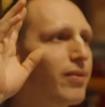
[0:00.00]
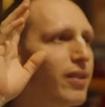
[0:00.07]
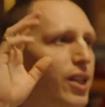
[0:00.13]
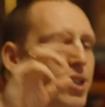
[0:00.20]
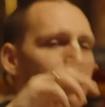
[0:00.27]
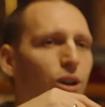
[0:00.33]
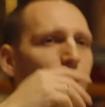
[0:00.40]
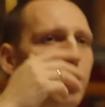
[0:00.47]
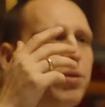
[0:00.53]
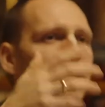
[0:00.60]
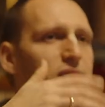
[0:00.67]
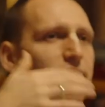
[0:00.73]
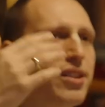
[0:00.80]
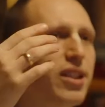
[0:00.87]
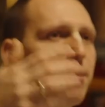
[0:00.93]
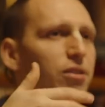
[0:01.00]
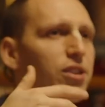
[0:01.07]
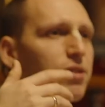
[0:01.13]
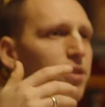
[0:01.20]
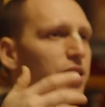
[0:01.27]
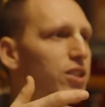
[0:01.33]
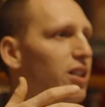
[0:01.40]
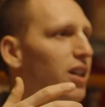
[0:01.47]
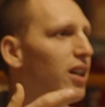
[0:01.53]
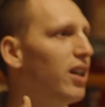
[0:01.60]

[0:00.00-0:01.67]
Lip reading: So all of these endeavors, which